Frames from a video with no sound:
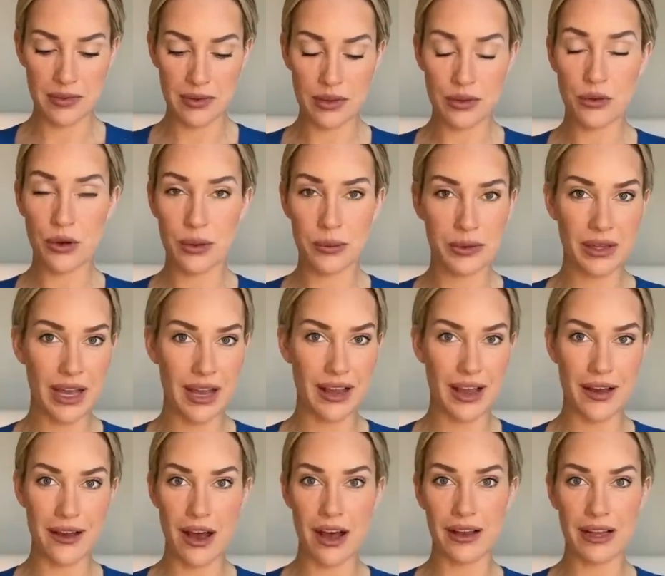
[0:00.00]
Normally
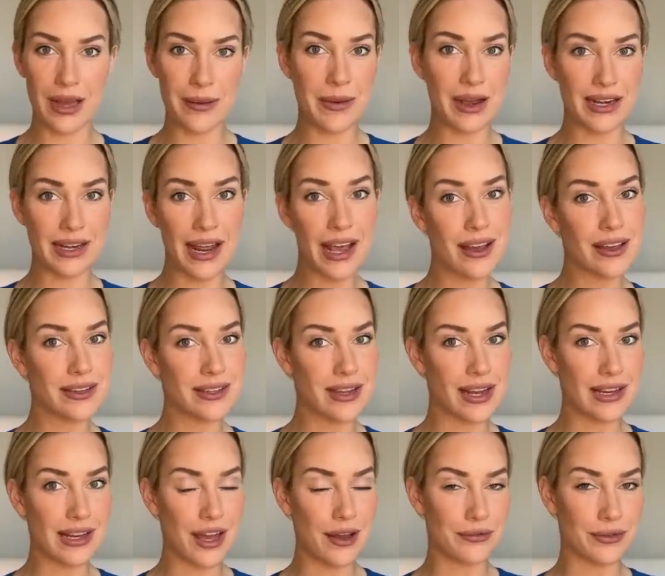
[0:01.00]
I'll get my nails
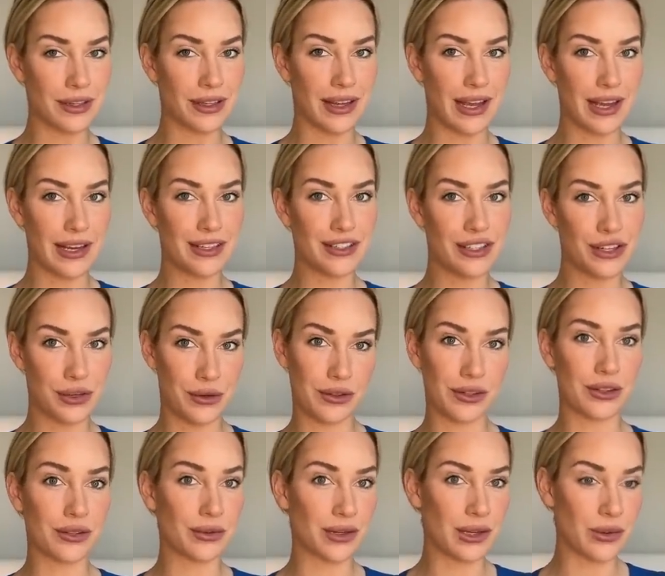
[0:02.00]
done every like 2 to
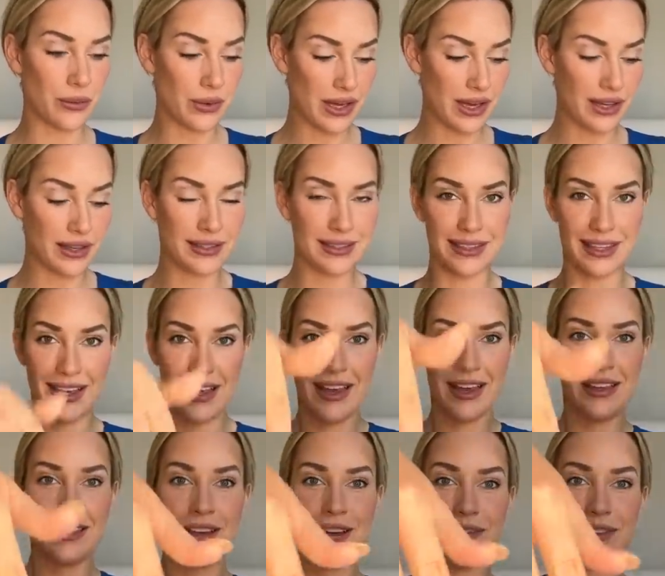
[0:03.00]
3 weeks.
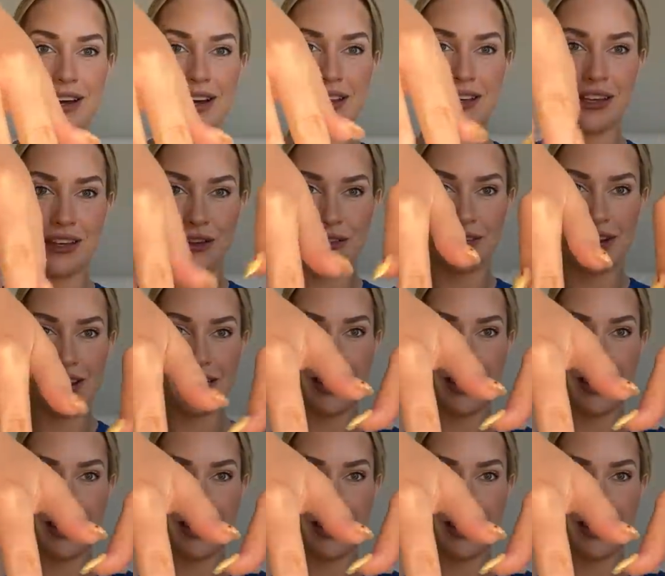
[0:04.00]
They're very cute right